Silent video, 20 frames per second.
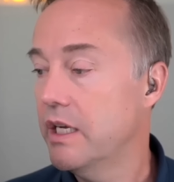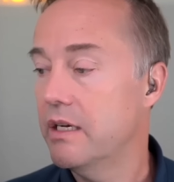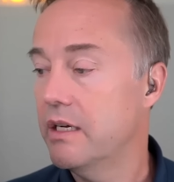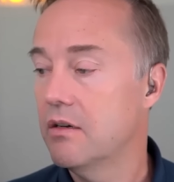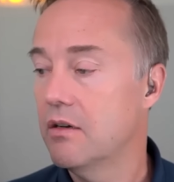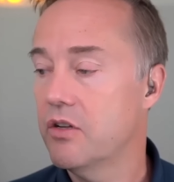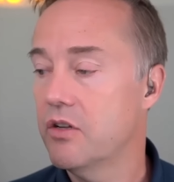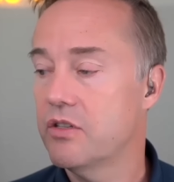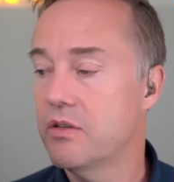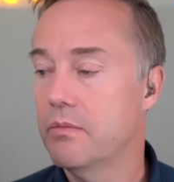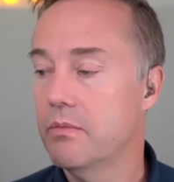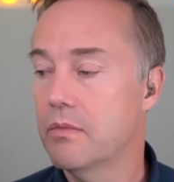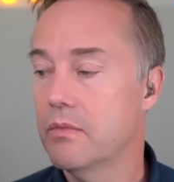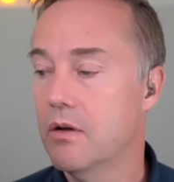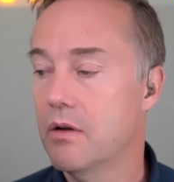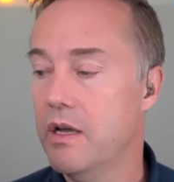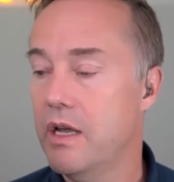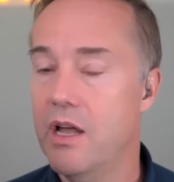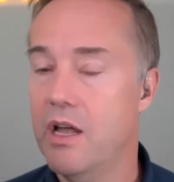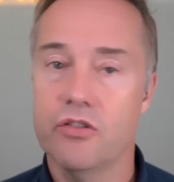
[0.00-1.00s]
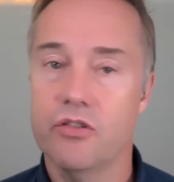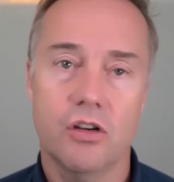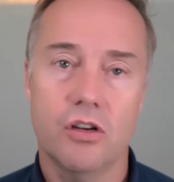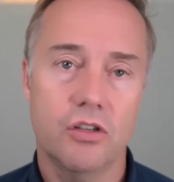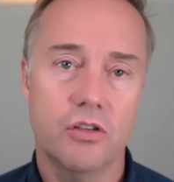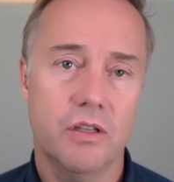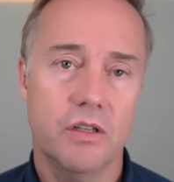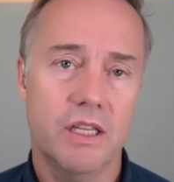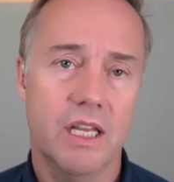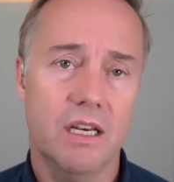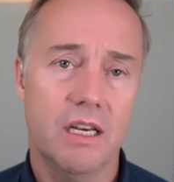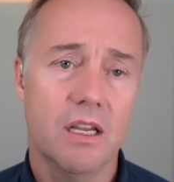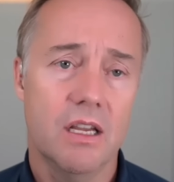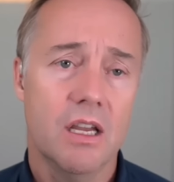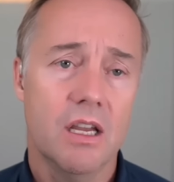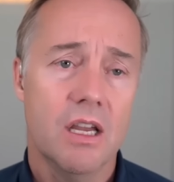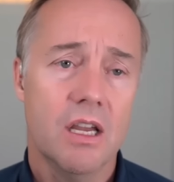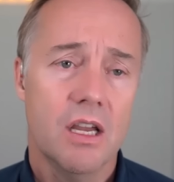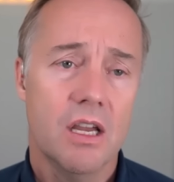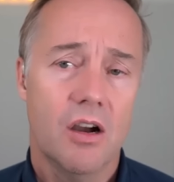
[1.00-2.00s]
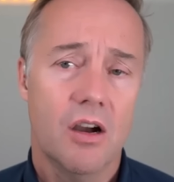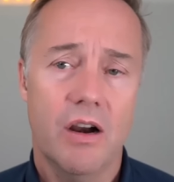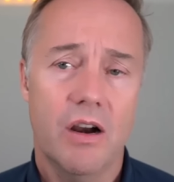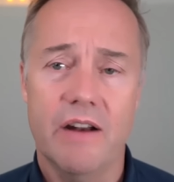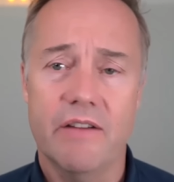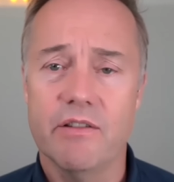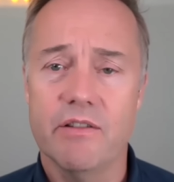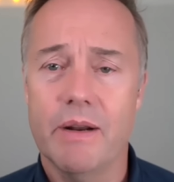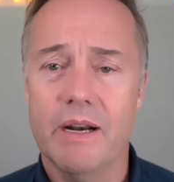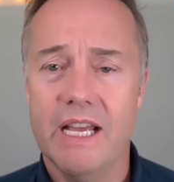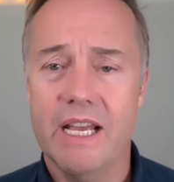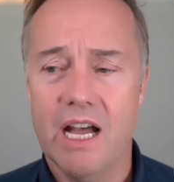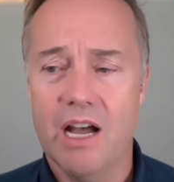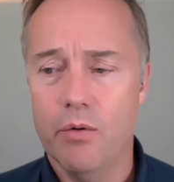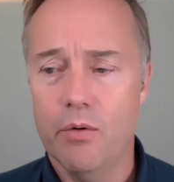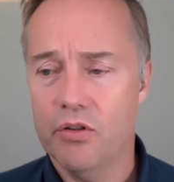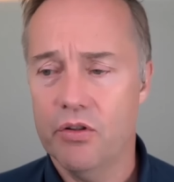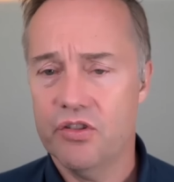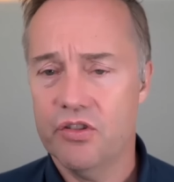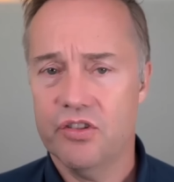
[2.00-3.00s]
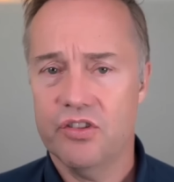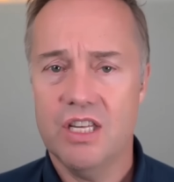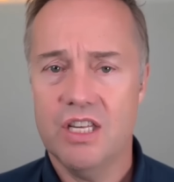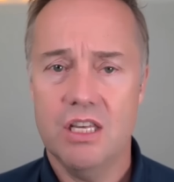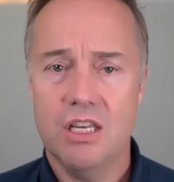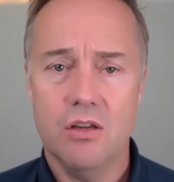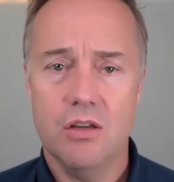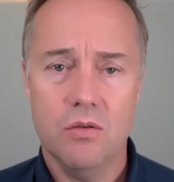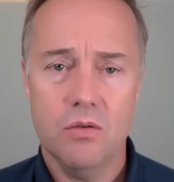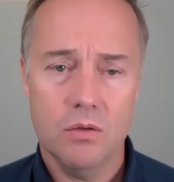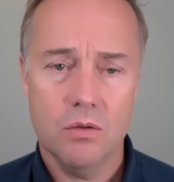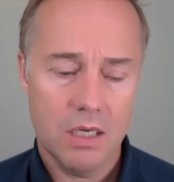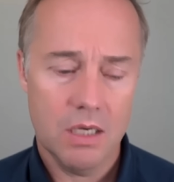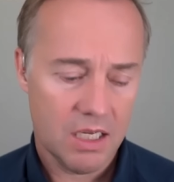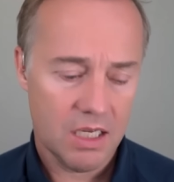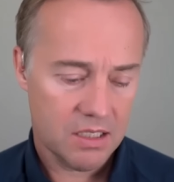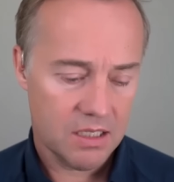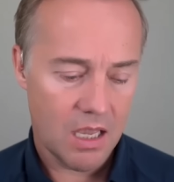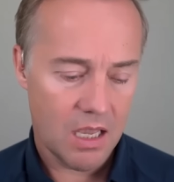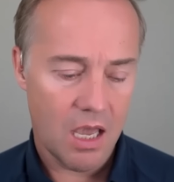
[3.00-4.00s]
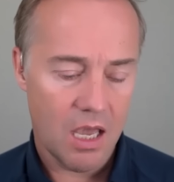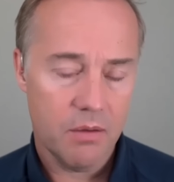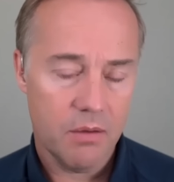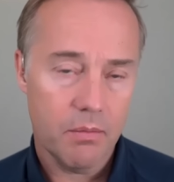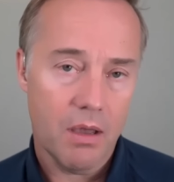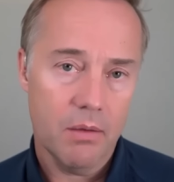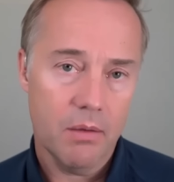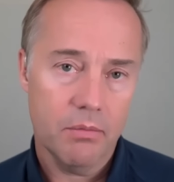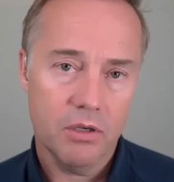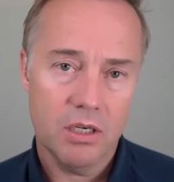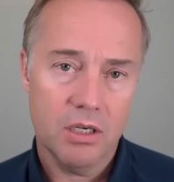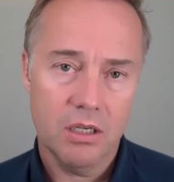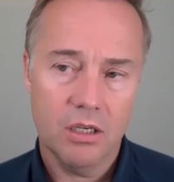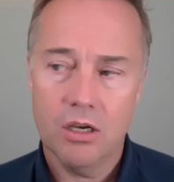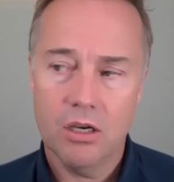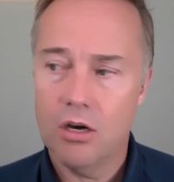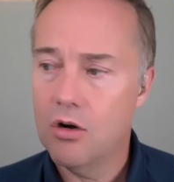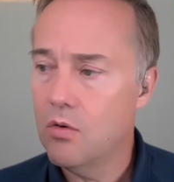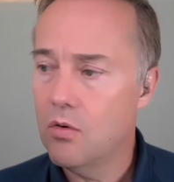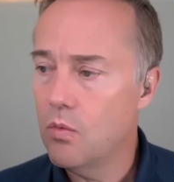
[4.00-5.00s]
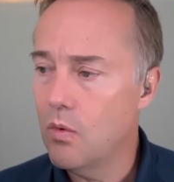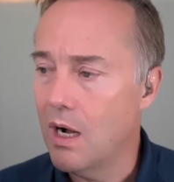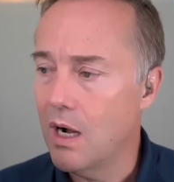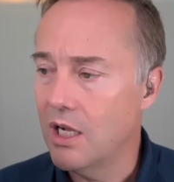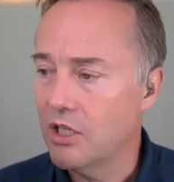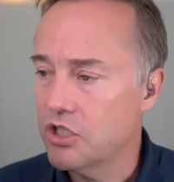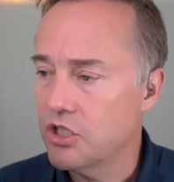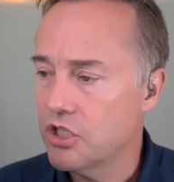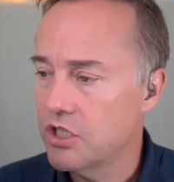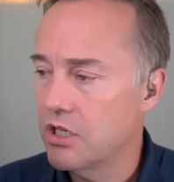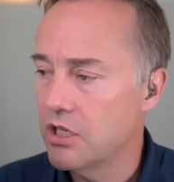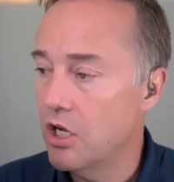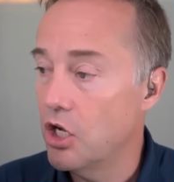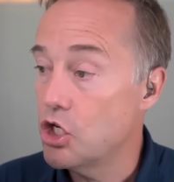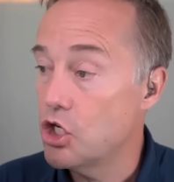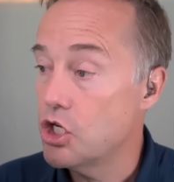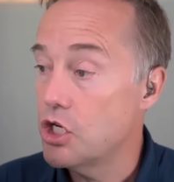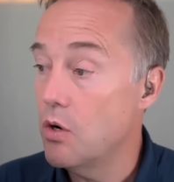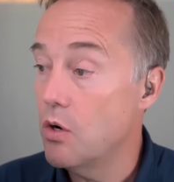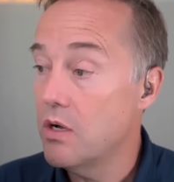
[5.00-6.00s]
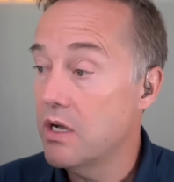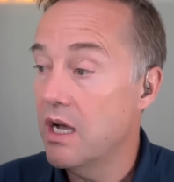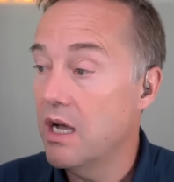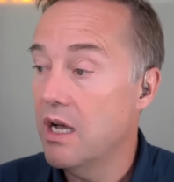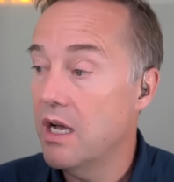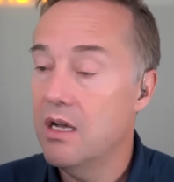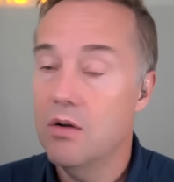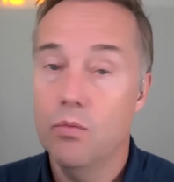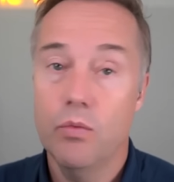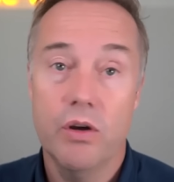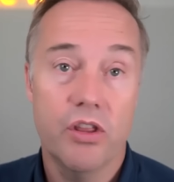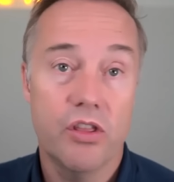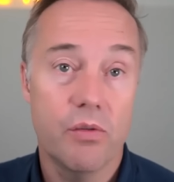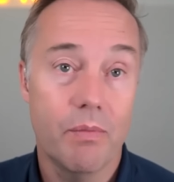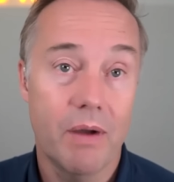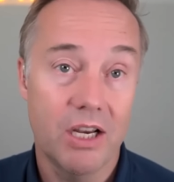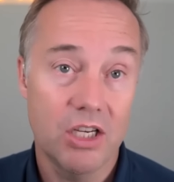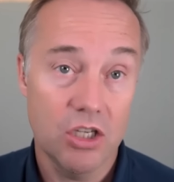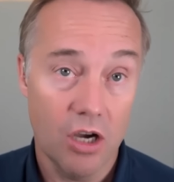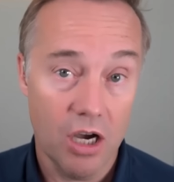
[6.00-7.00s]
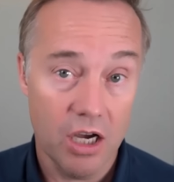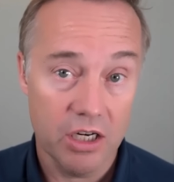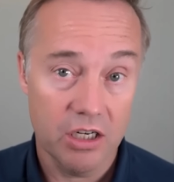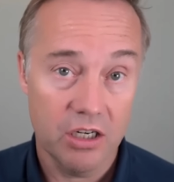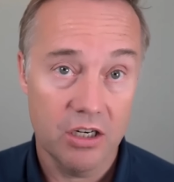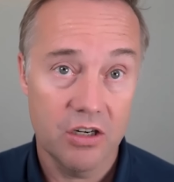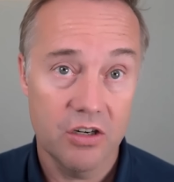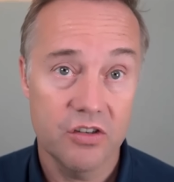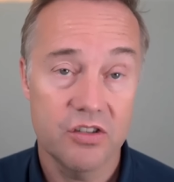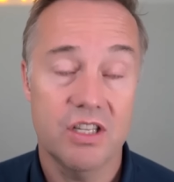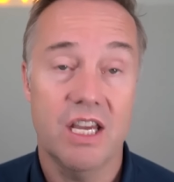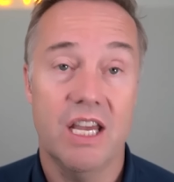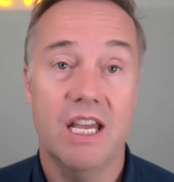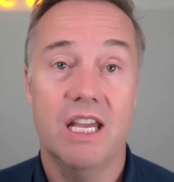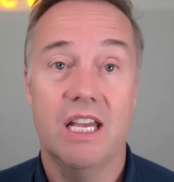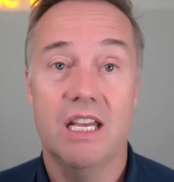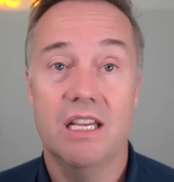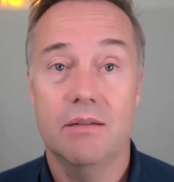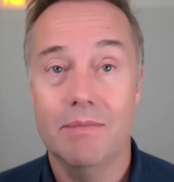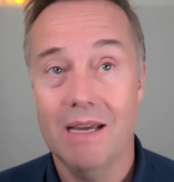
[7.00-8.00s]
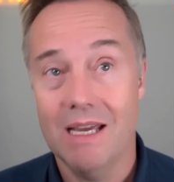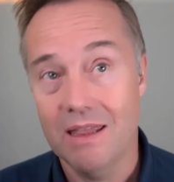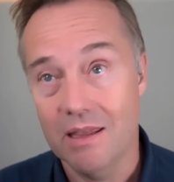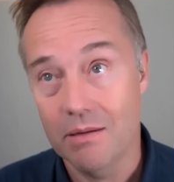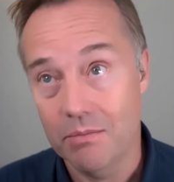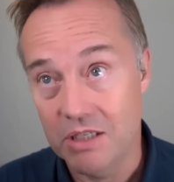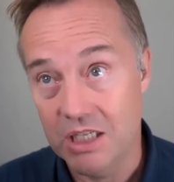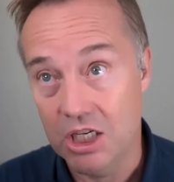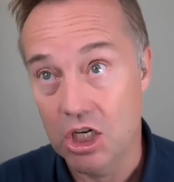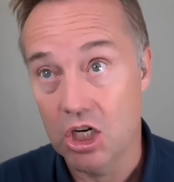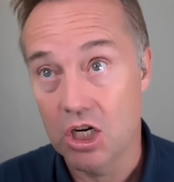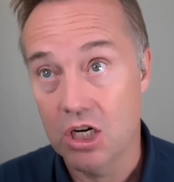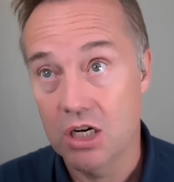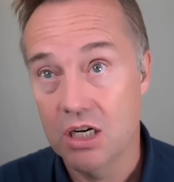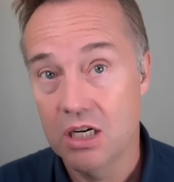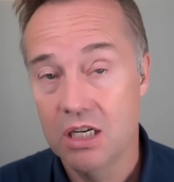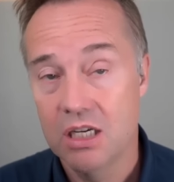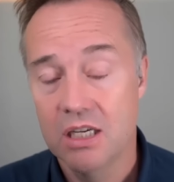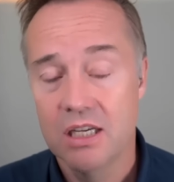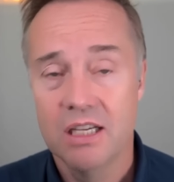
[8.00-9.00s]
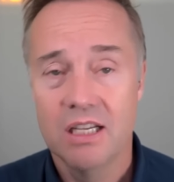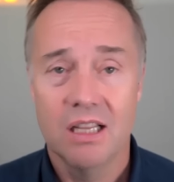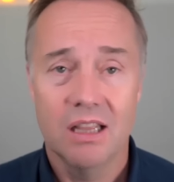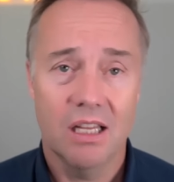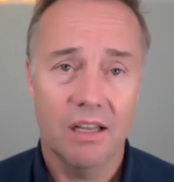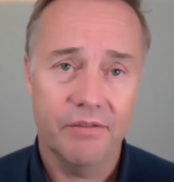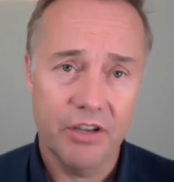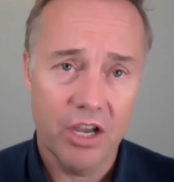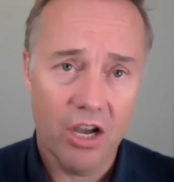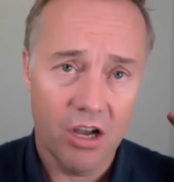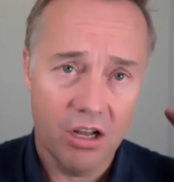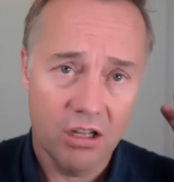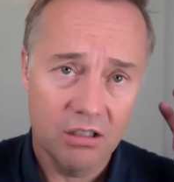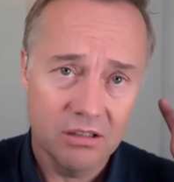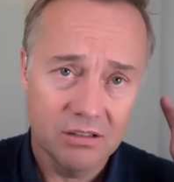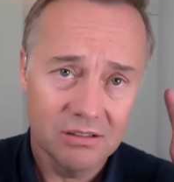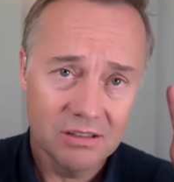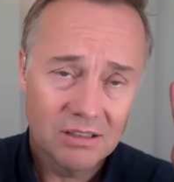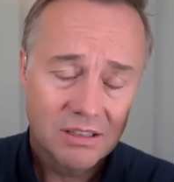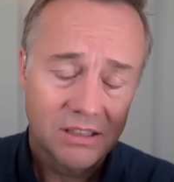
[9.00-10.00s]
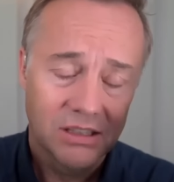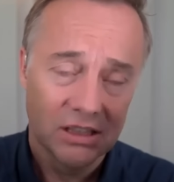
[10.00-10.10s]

Great. Awesome. Okay. I'll start doing that. All right, everybody. I will see you next time. I'm going to go watch Ahsoka with my daughters and make them dinner. Love y'all.